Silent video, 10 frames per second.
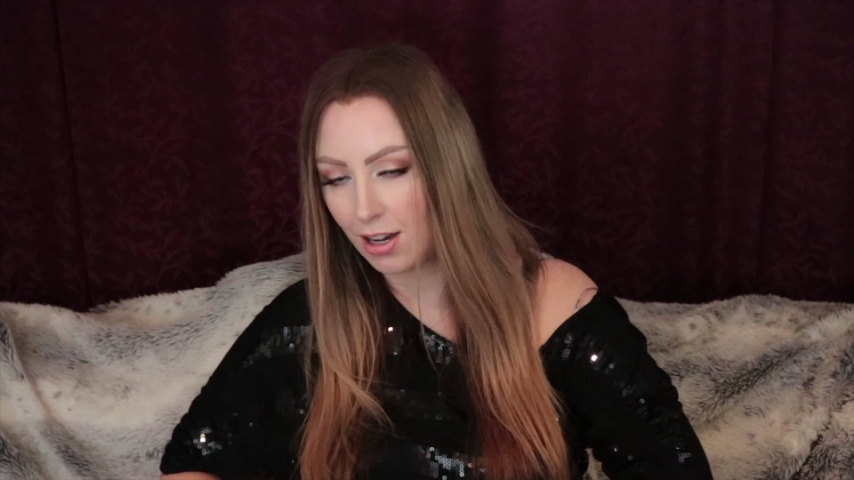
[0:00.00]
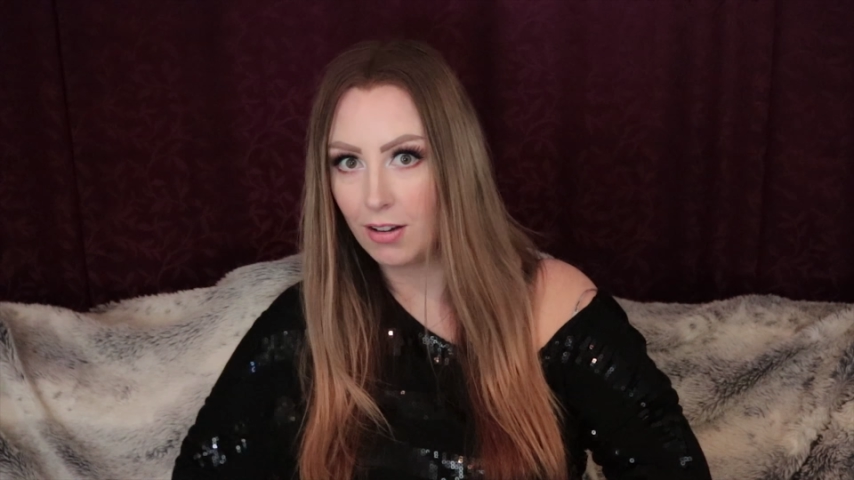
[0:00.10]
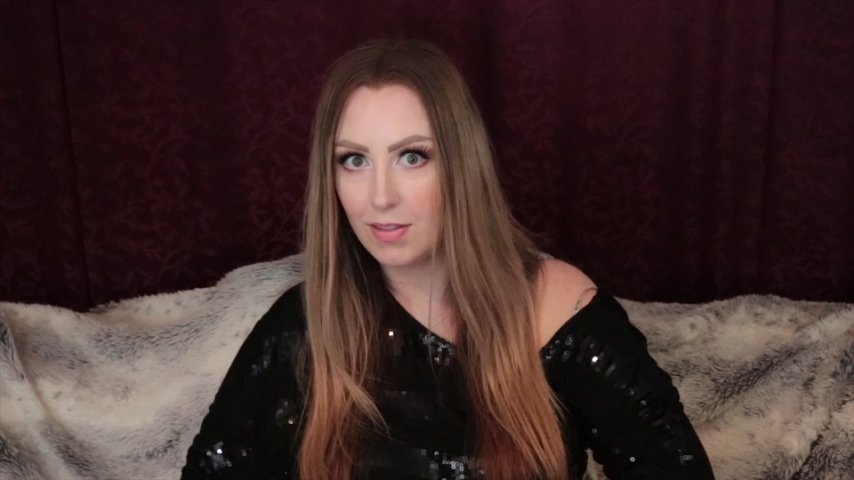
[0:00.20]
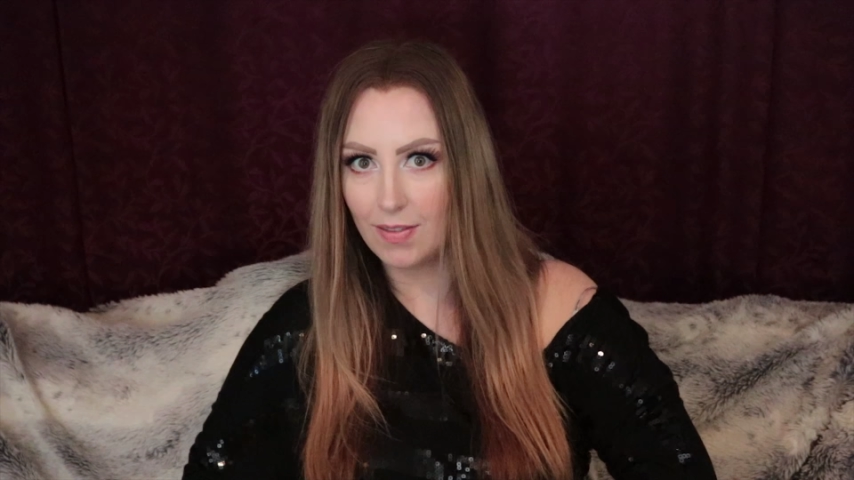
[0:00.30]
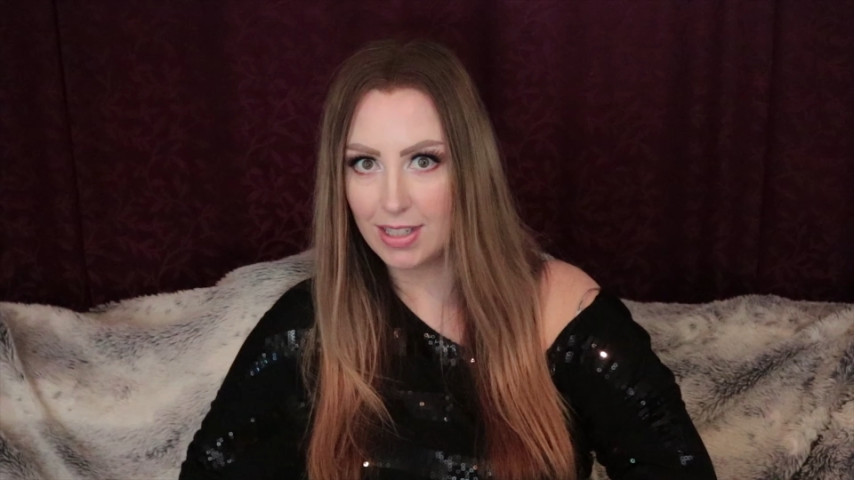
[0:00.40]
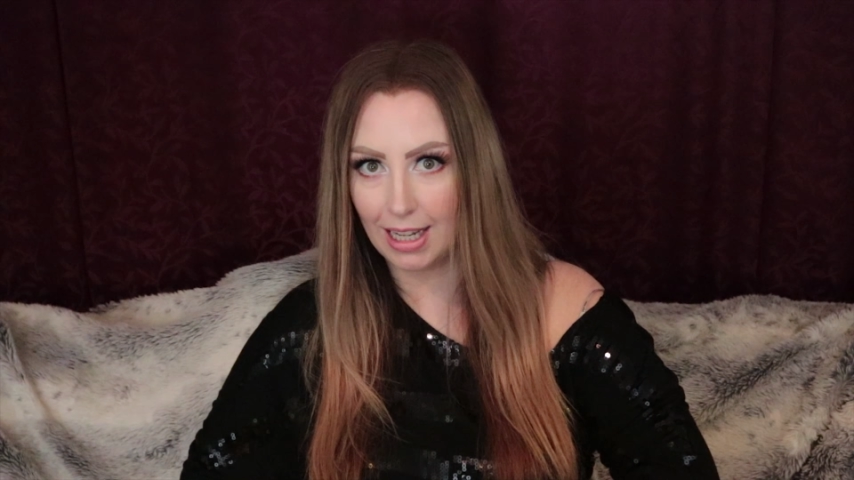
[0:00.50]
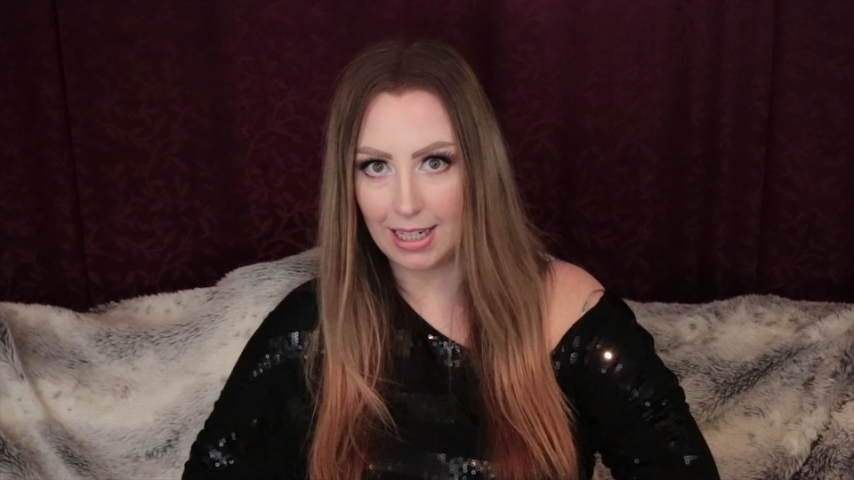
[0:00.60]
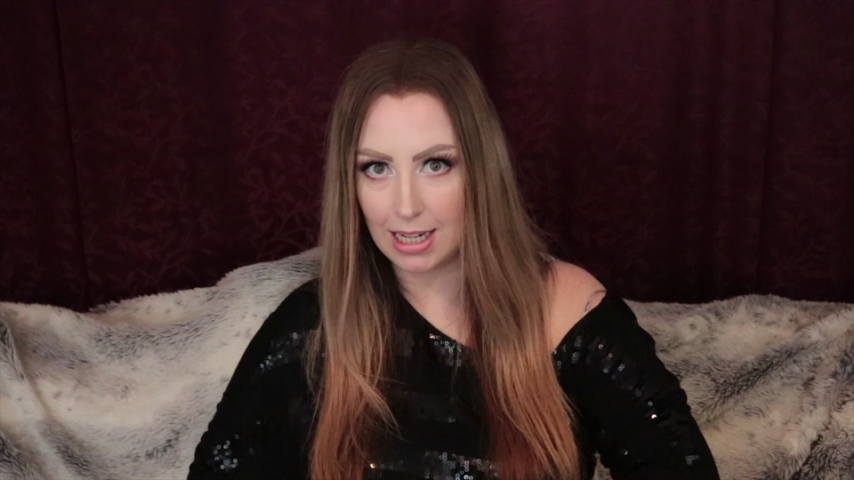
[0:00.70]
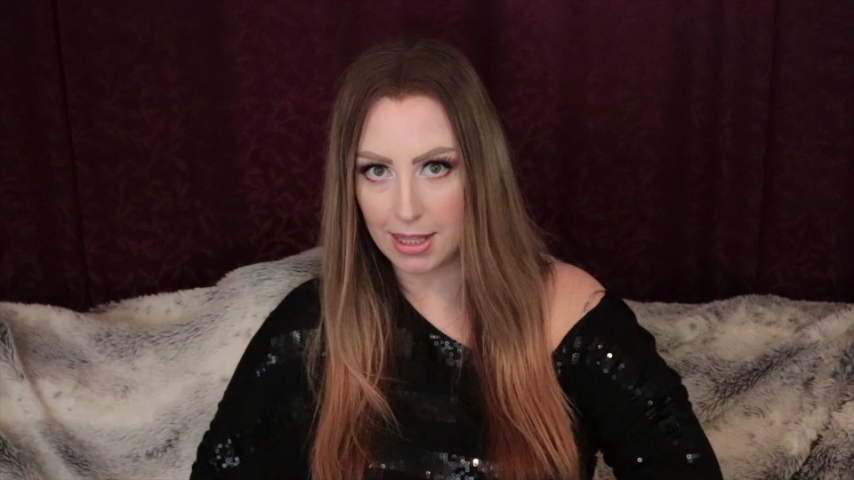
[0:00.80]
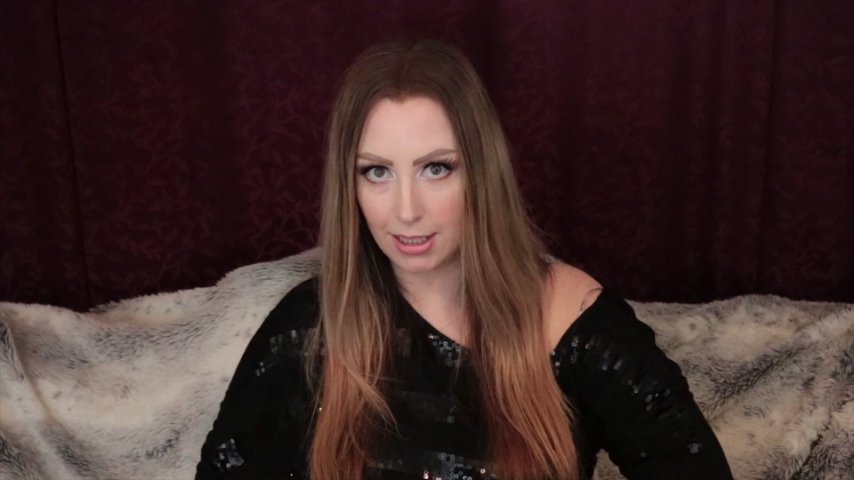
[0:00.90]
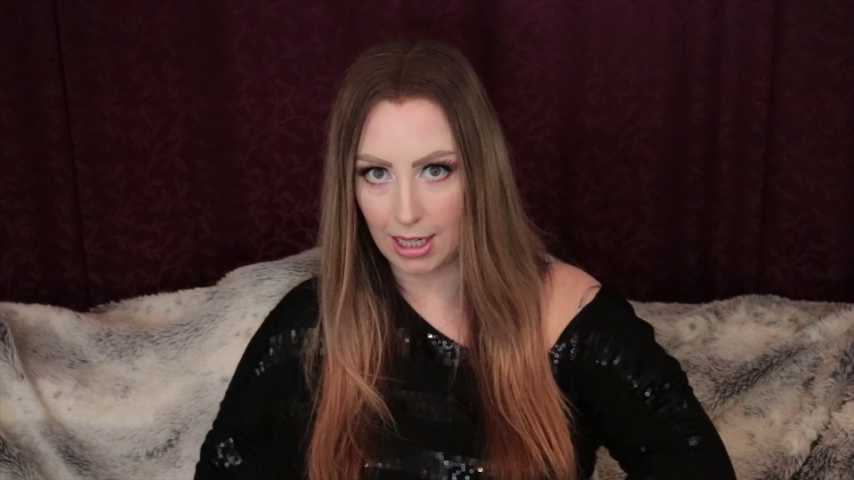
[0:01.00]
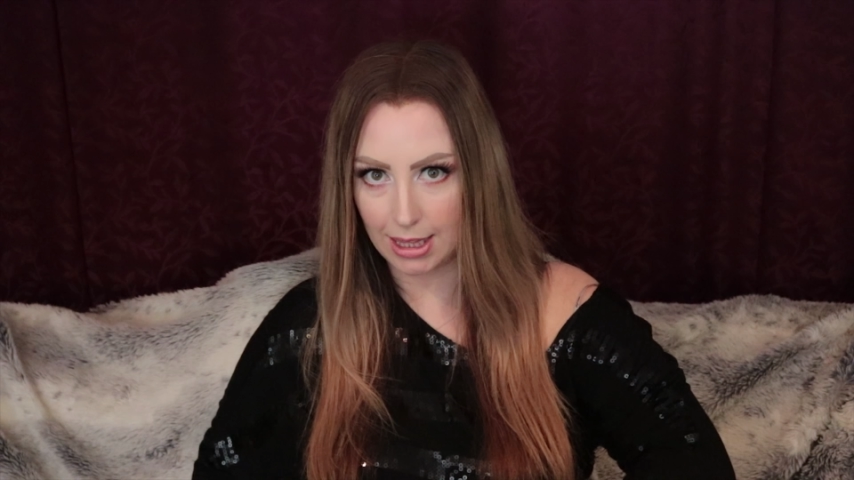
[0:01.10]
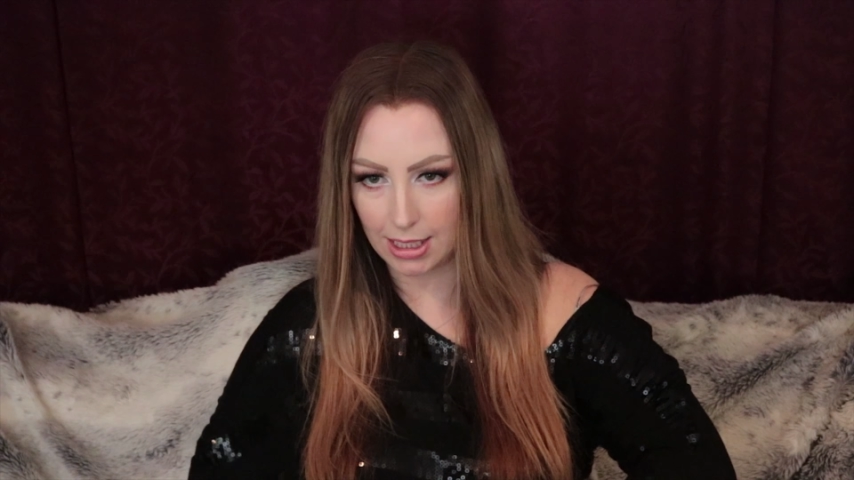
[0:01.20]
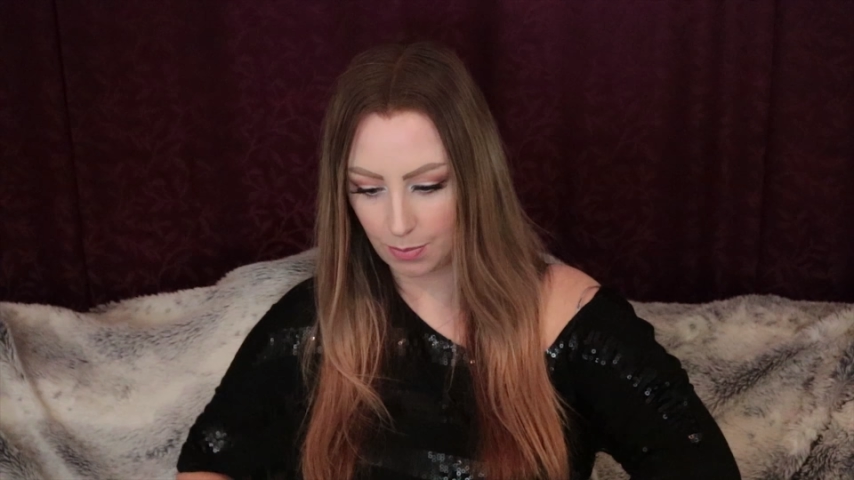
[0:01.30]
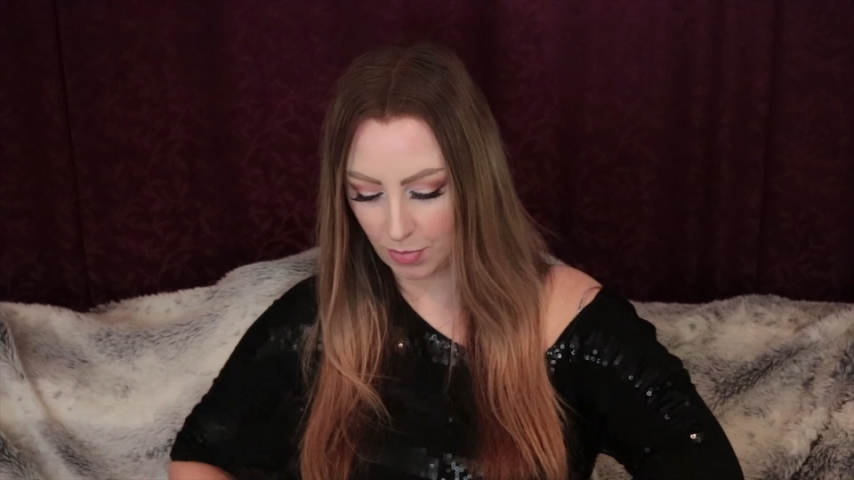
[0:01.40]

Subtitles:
I've never done anything like this